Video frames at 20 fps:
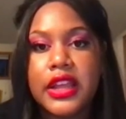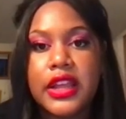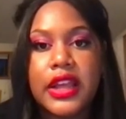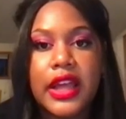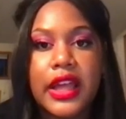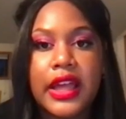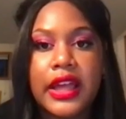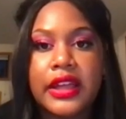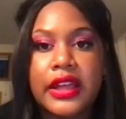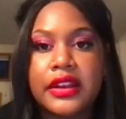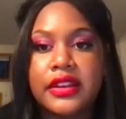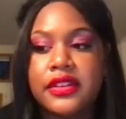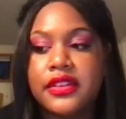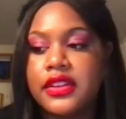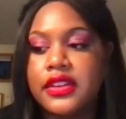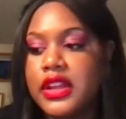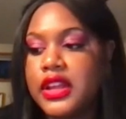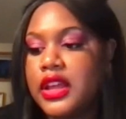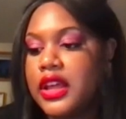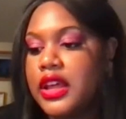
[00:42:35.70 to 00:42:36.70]
and
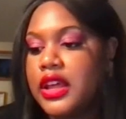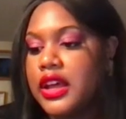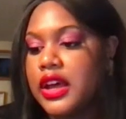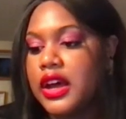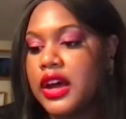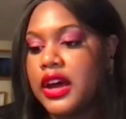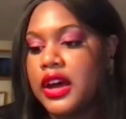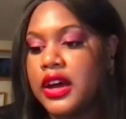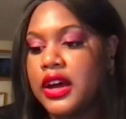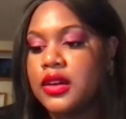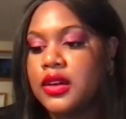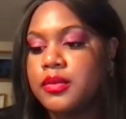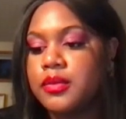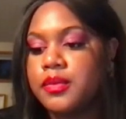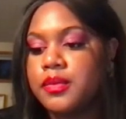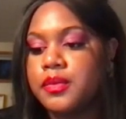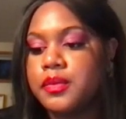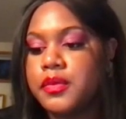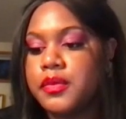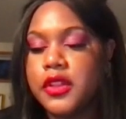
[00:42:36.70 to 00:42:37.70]

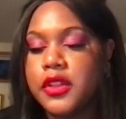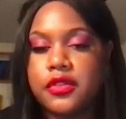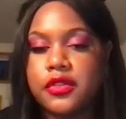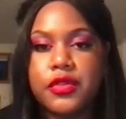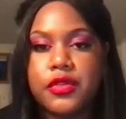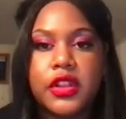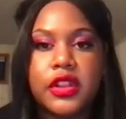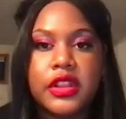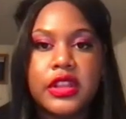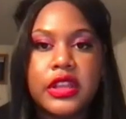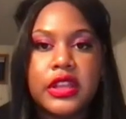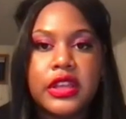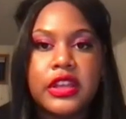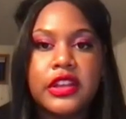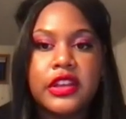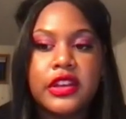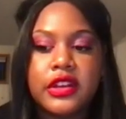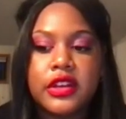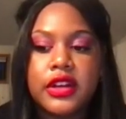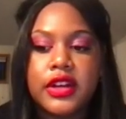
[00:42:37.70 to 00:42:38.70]
these
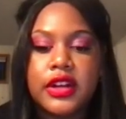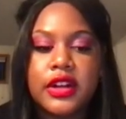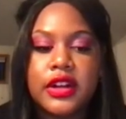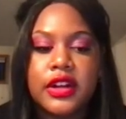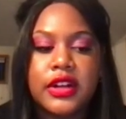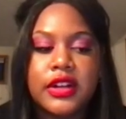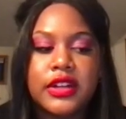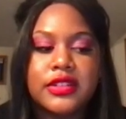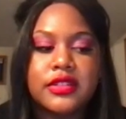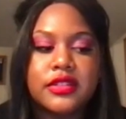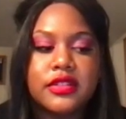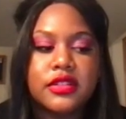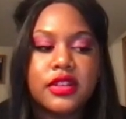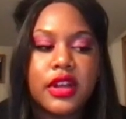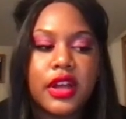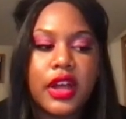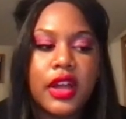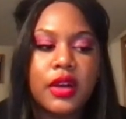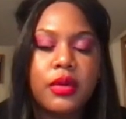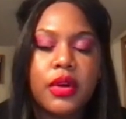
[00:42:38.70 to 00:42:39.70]
really
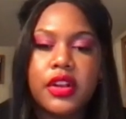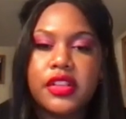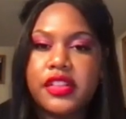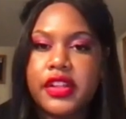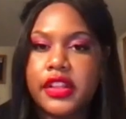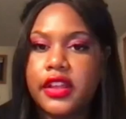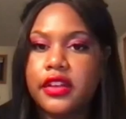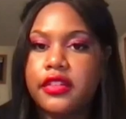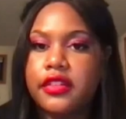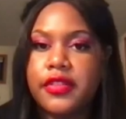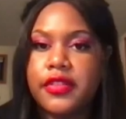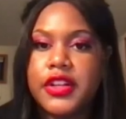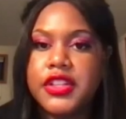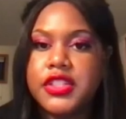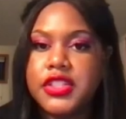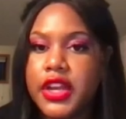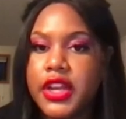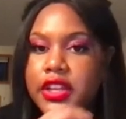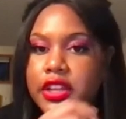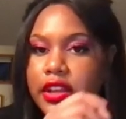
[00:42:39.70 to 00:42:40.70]
I don't want to say like fringe
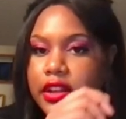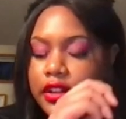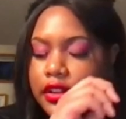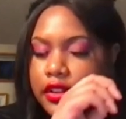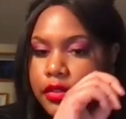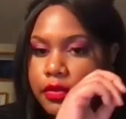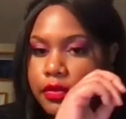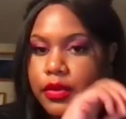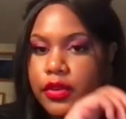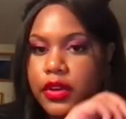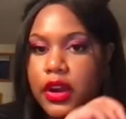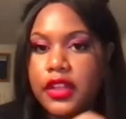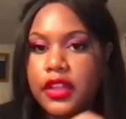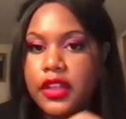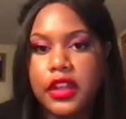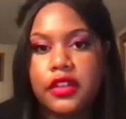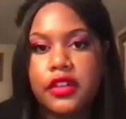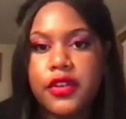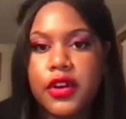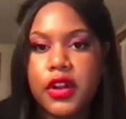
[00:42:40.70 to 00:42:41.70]
ideas. I
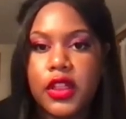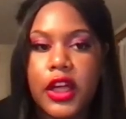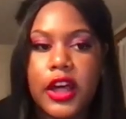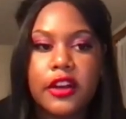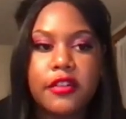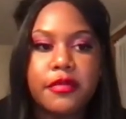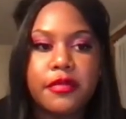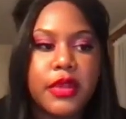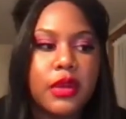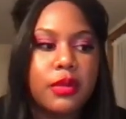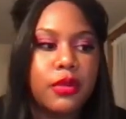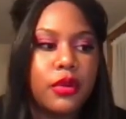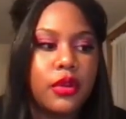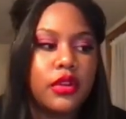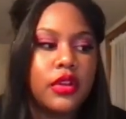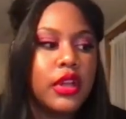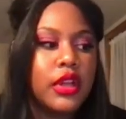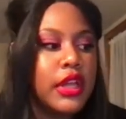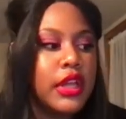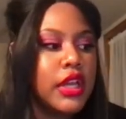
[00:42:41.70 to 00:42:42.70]
think for a lot of
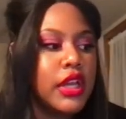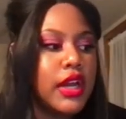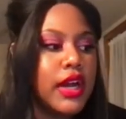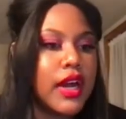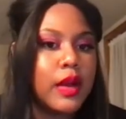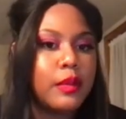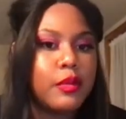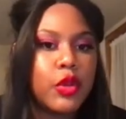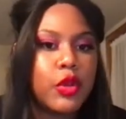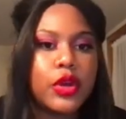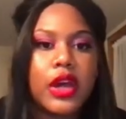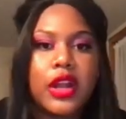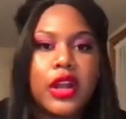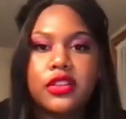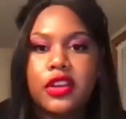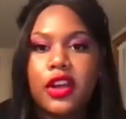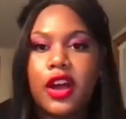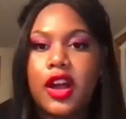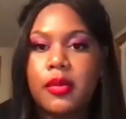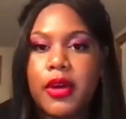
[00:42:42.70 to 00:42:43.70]
people, you kind of
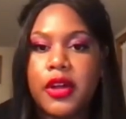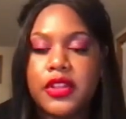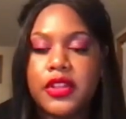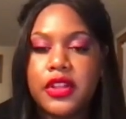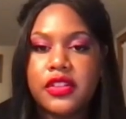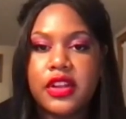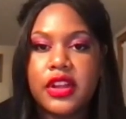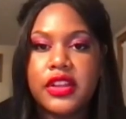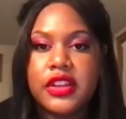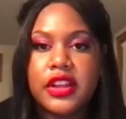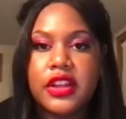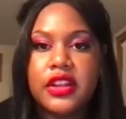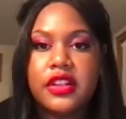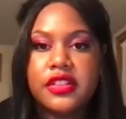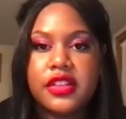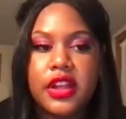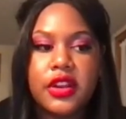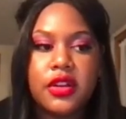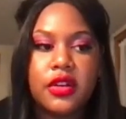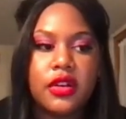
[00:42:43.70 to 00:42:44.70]
talk about these ideas
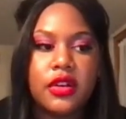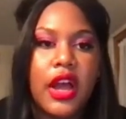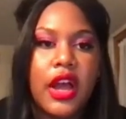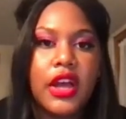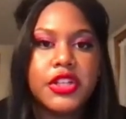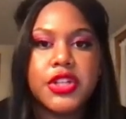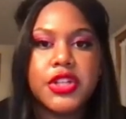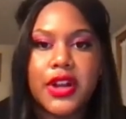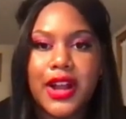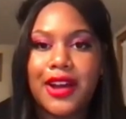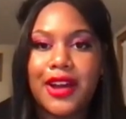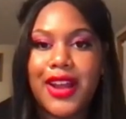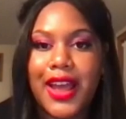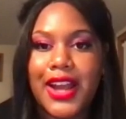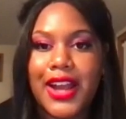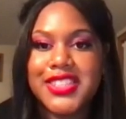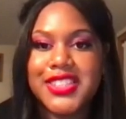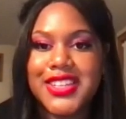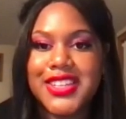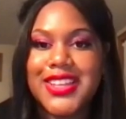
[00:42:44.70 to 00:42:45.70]
and you're not sure how to
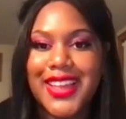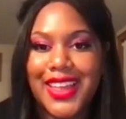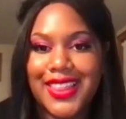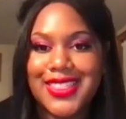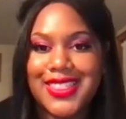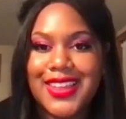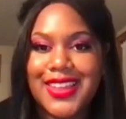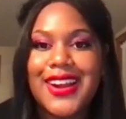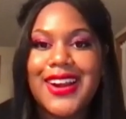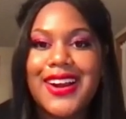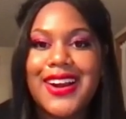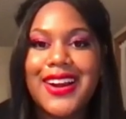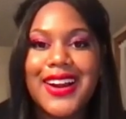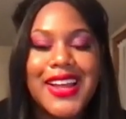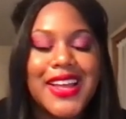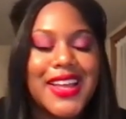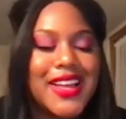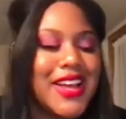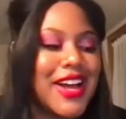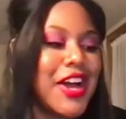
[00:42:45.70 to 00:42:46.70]
actually get there.
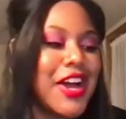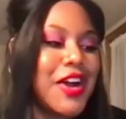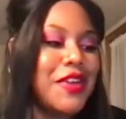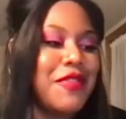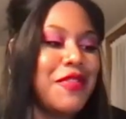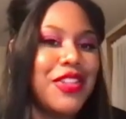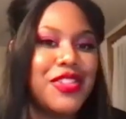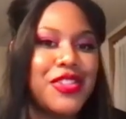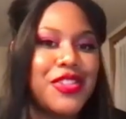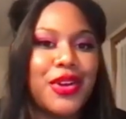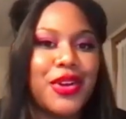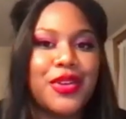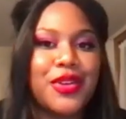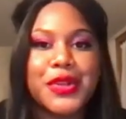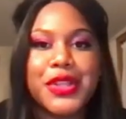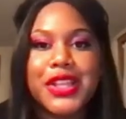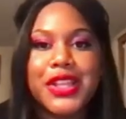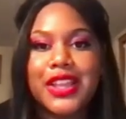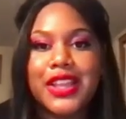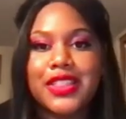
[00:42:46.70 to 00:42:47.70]
And so I
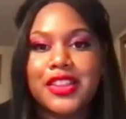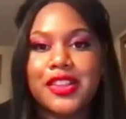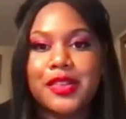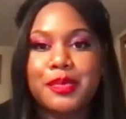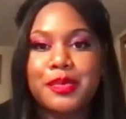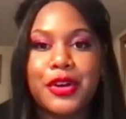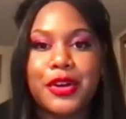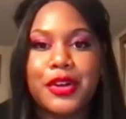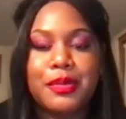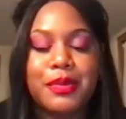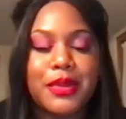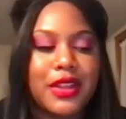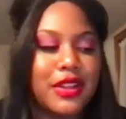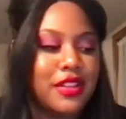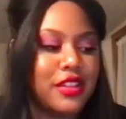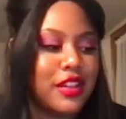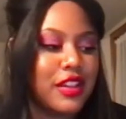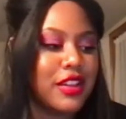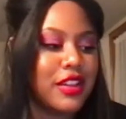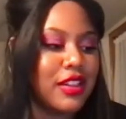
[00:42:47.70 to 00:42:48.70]
really like this book because
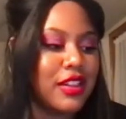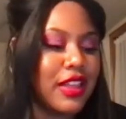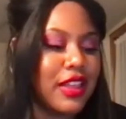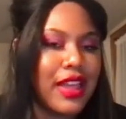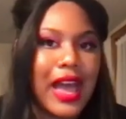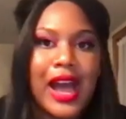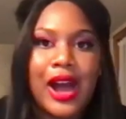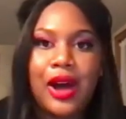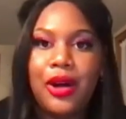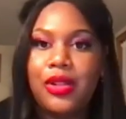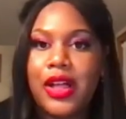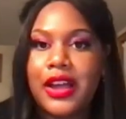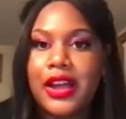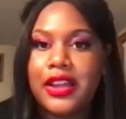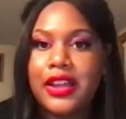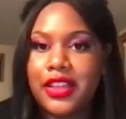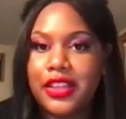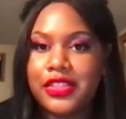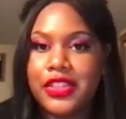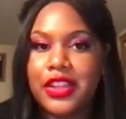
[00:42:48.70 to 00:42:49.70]
it like outlined
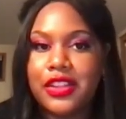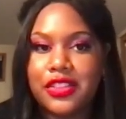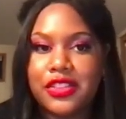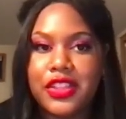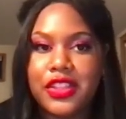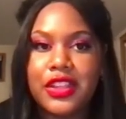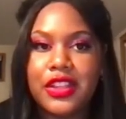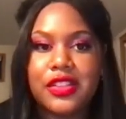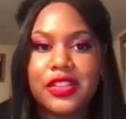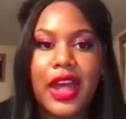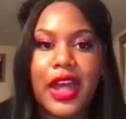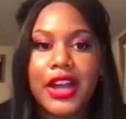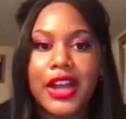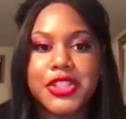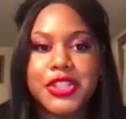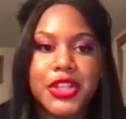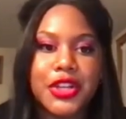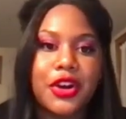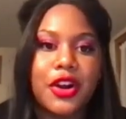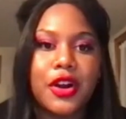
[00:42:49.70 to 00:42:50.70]
that these things
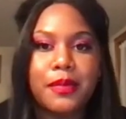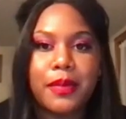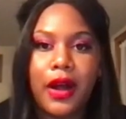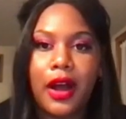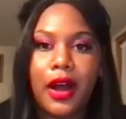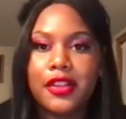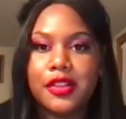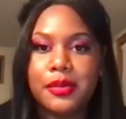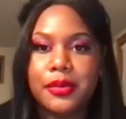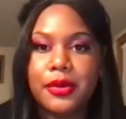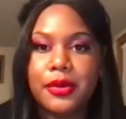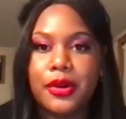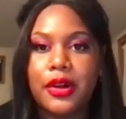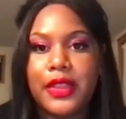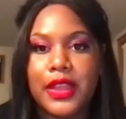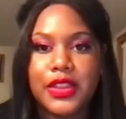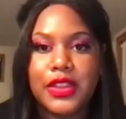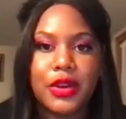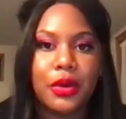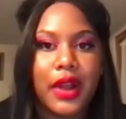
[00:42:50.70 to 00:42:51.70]
actually are possible
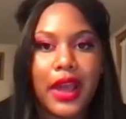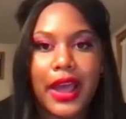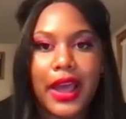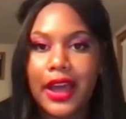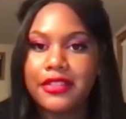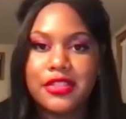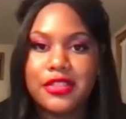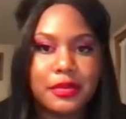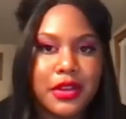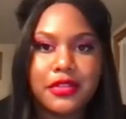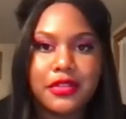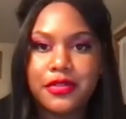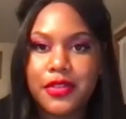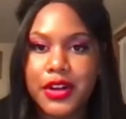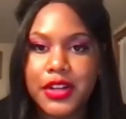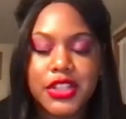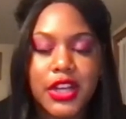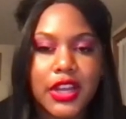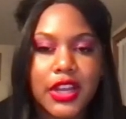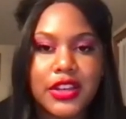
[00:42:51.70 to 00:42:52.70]
don't have to be
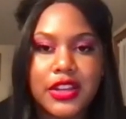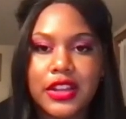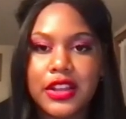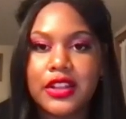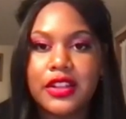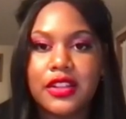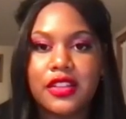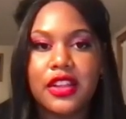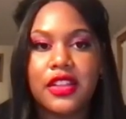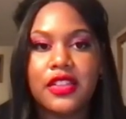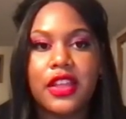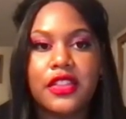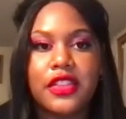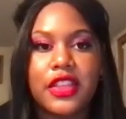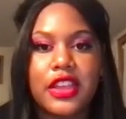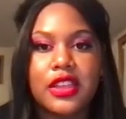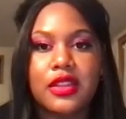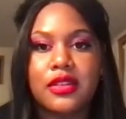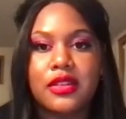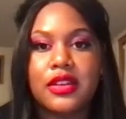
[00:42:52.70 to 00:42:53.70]
fringe ideas, and that they
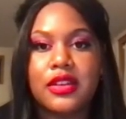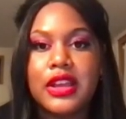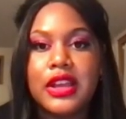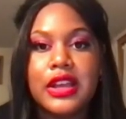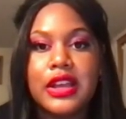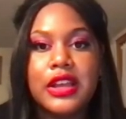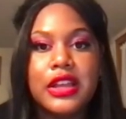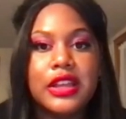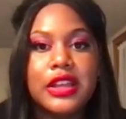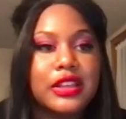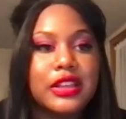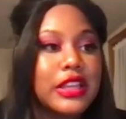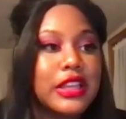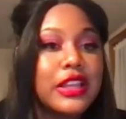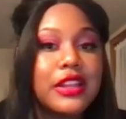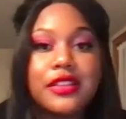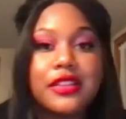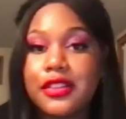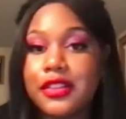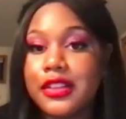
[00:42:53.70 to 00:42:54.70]
can
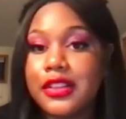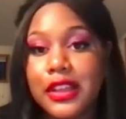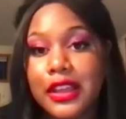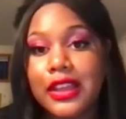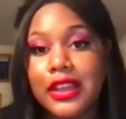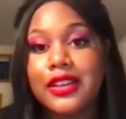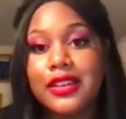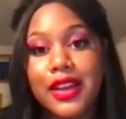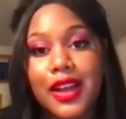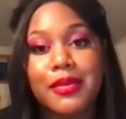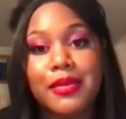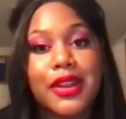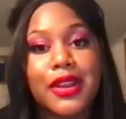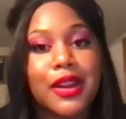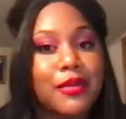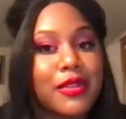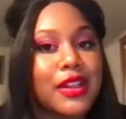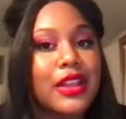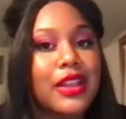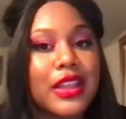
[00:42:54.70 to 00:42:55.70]
easily, I mean, I'm
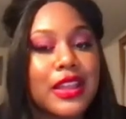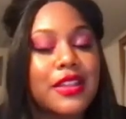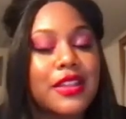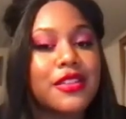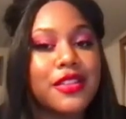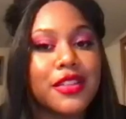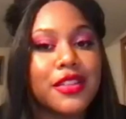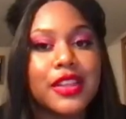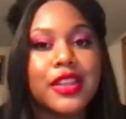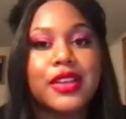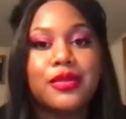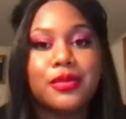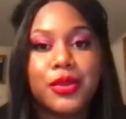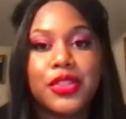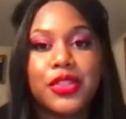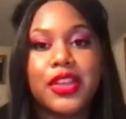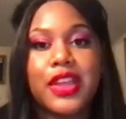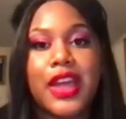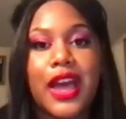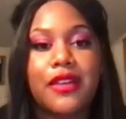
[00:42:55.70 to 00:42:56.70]
saying easily with
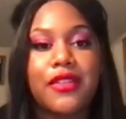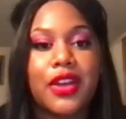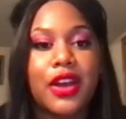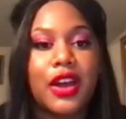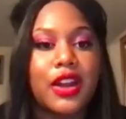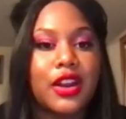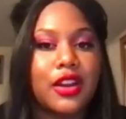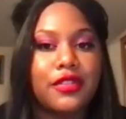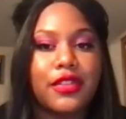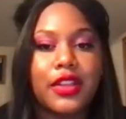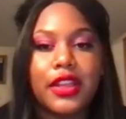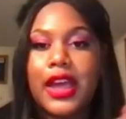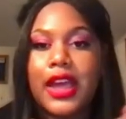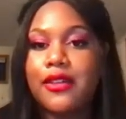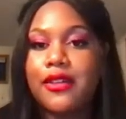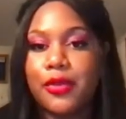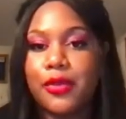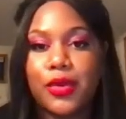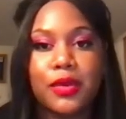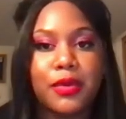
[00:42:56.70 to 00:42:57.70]
the caveat of like
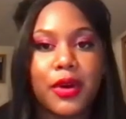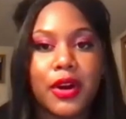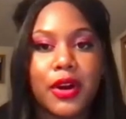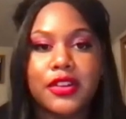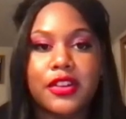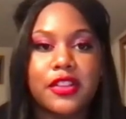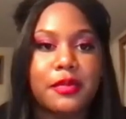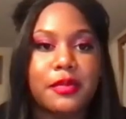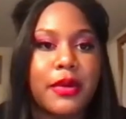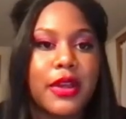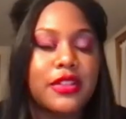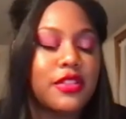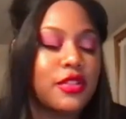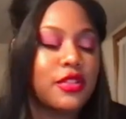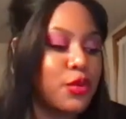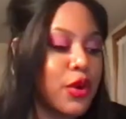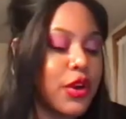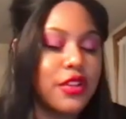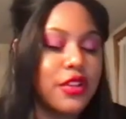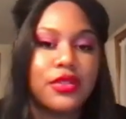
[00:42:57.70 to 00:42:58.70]
everyone participates and
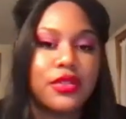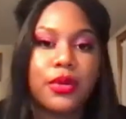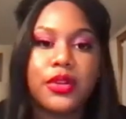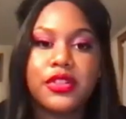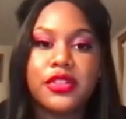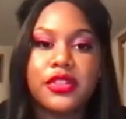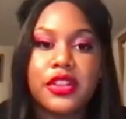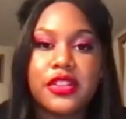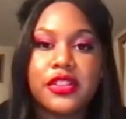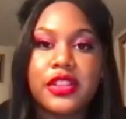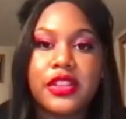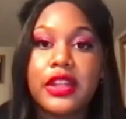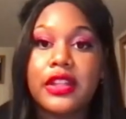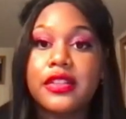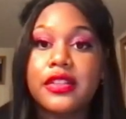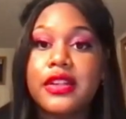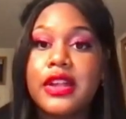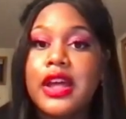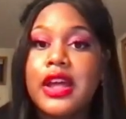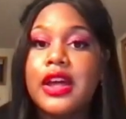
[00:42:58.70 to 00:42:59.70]
works towards these
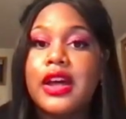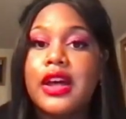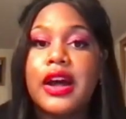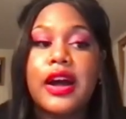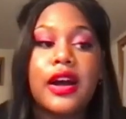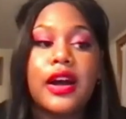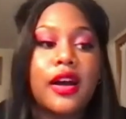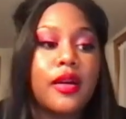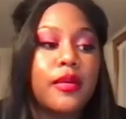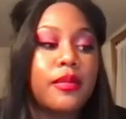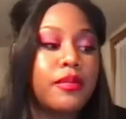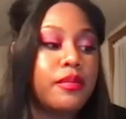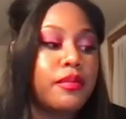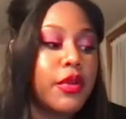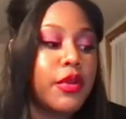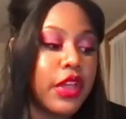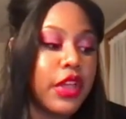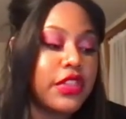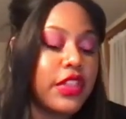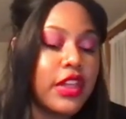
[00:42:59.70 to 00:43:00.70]
things, but
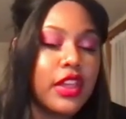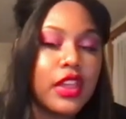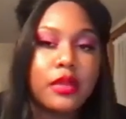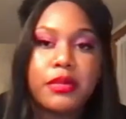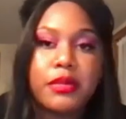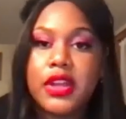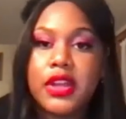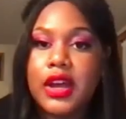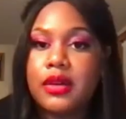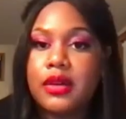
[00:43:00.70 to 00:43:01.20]
that they can become